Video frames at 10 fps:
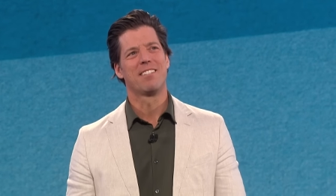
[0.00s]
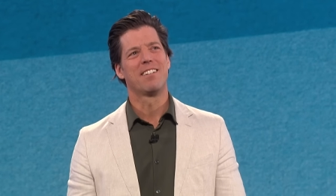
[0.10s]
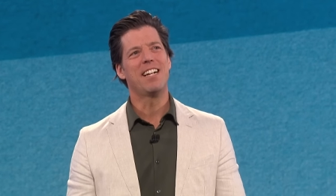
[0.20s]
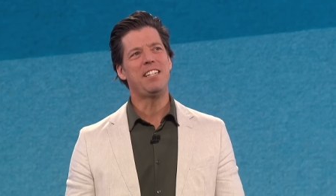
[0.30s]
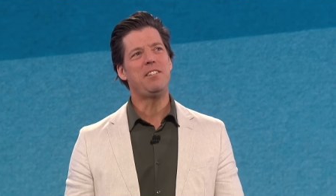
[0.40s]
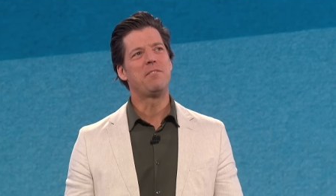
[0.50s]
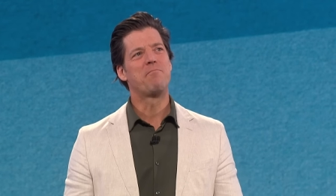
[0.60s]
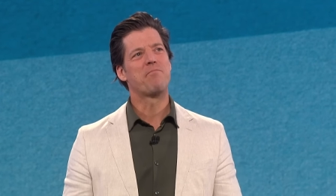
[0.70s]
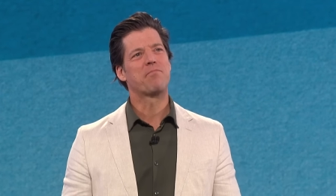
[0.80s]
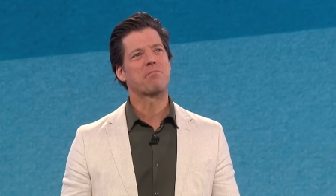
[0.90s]
Right?
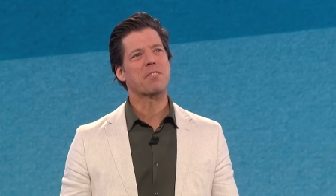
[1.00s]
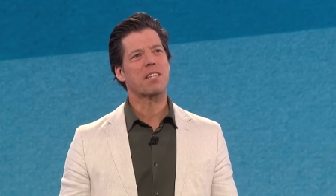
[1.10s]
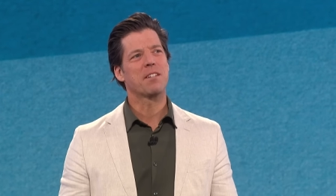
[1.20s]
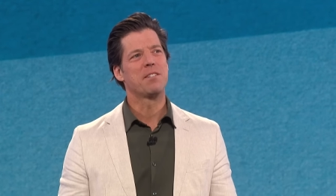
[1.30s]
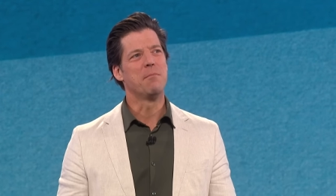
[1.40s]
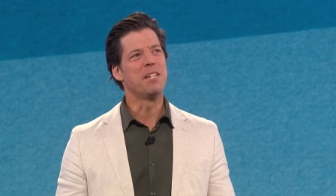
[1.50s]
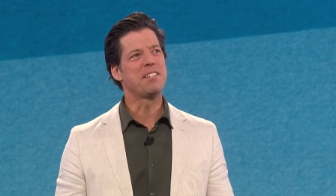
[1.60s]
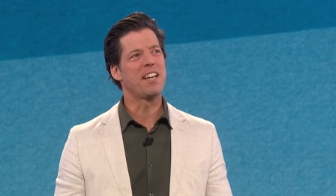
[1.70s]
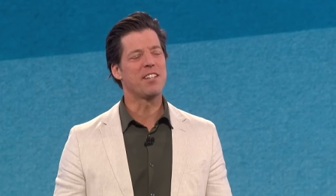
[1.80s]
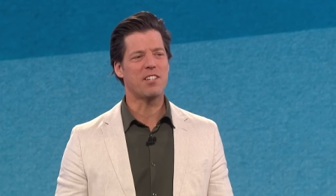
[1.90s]
Somebody
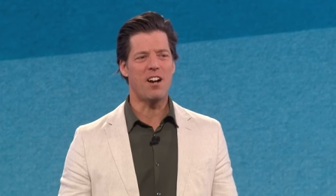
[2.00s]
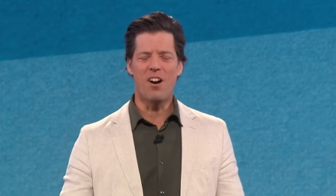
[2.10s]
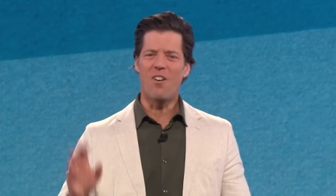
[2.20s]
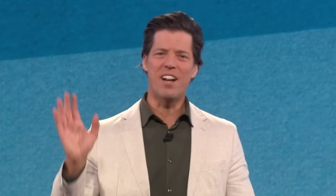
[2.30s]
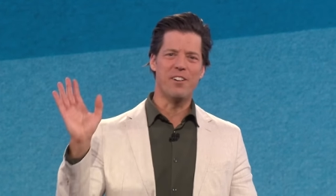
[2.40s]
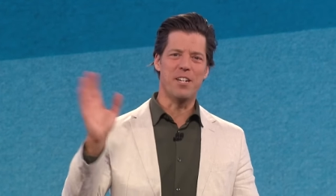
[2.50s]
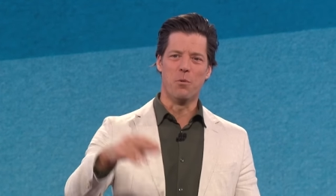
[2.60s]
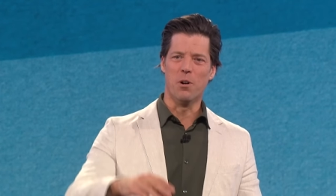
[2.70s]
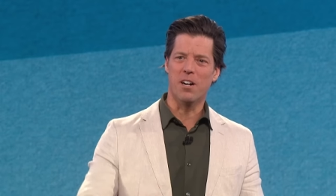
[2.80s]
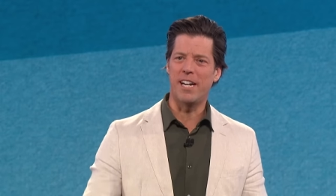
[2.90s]
says, oh, I don't need
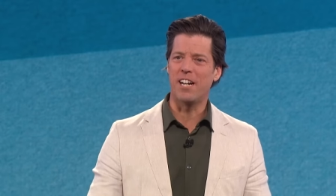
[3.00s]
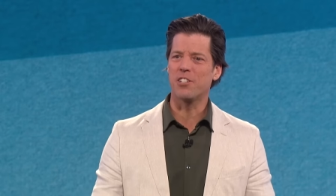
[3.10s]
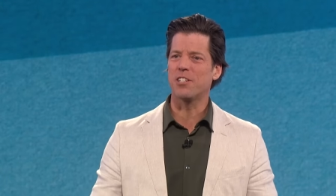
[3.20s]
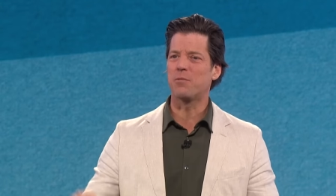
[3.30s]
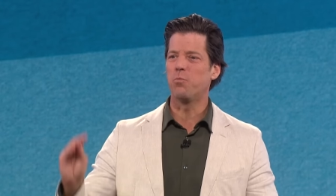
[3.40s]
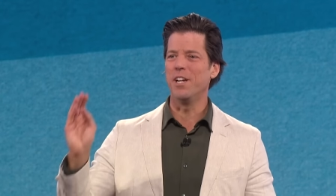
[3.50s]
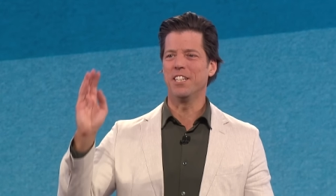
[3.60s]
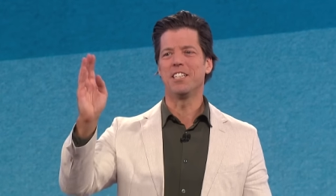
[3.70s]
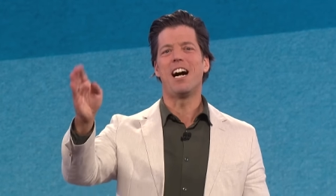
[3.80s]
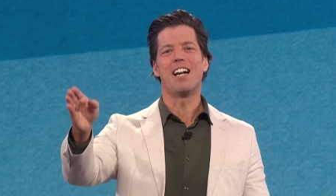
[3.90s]
to worry, I'll just
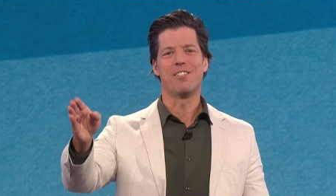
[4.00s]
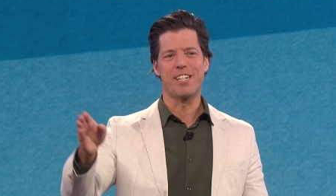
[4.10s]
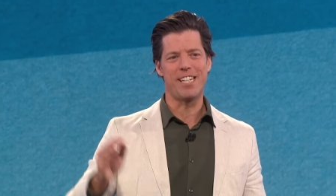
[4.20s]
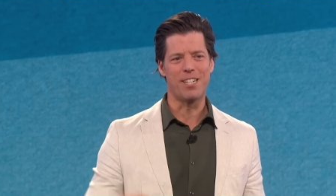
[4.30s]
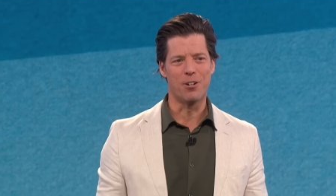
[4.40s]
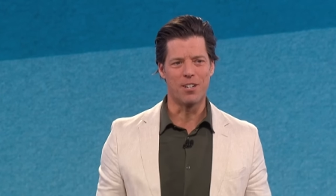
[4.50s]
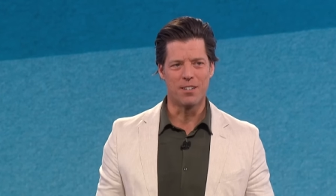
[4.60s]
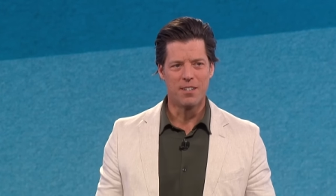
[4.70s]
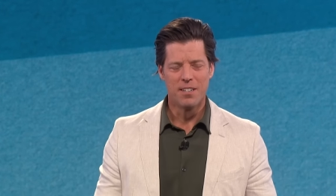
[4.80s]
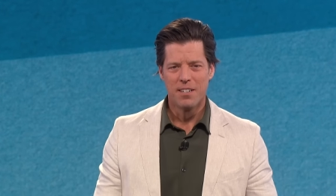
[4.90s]
win the lottery,
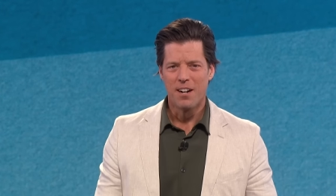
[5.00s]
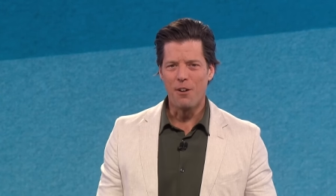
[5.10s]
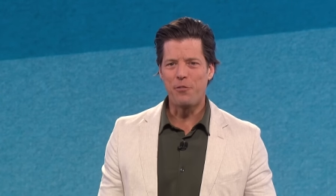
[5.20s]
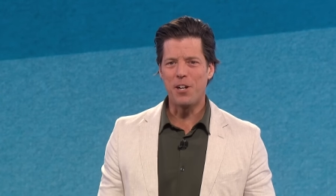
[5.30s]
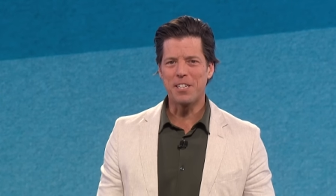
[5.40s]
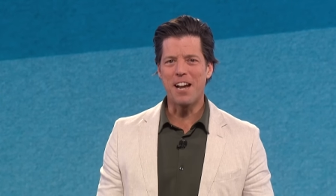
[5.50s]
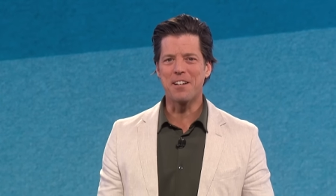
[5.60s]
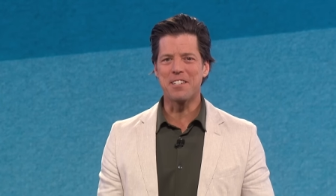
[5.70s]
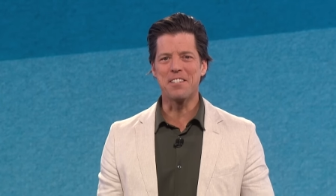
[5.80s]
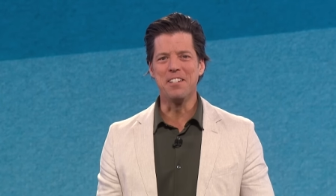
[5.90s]
or I'll fall
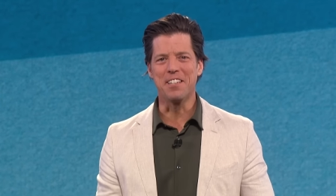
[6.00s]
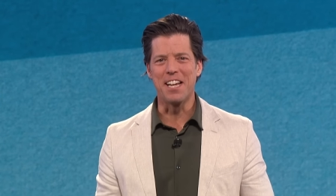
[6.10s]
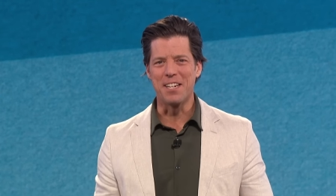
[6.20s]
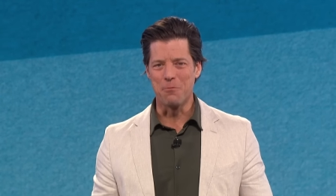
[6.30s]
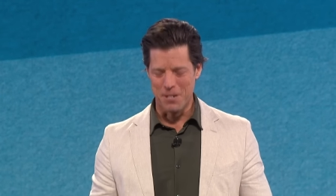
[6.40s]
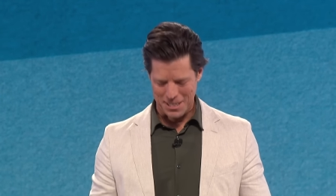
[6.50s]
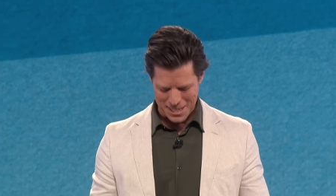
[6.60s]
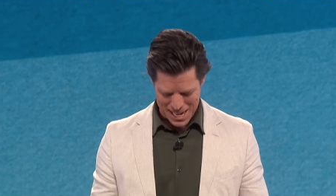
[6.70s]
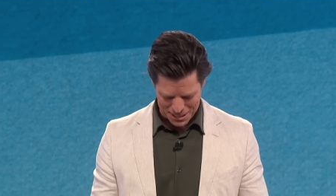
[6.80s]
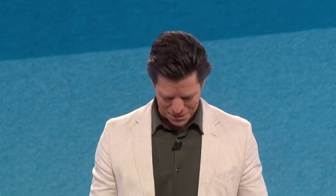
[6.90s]
down at Disneyland and win a
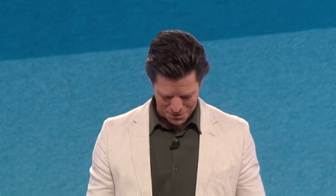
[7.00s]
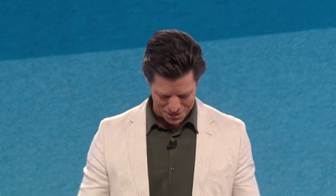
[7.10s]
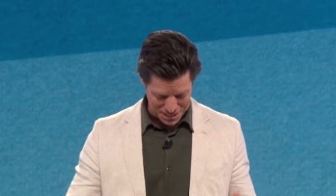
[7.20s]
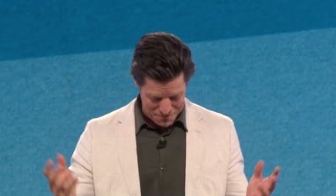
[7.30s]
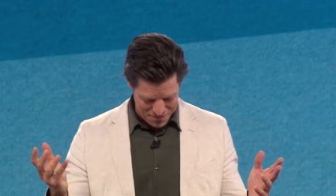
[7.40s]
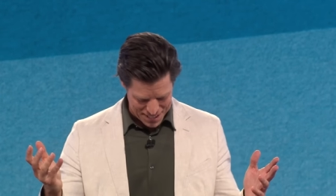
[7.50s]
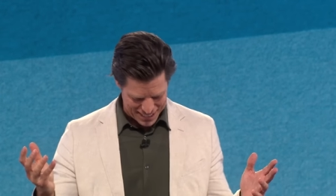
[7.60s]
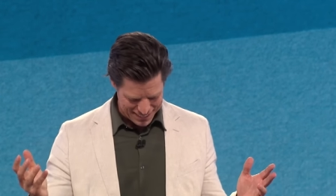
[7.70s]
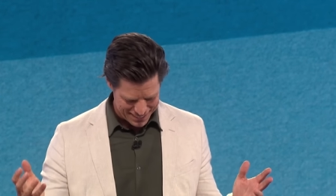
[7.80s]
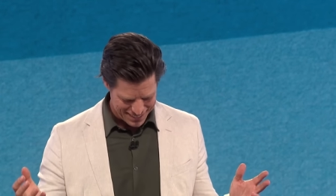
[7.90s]
lawsuit or
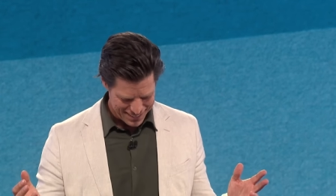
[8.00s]
something.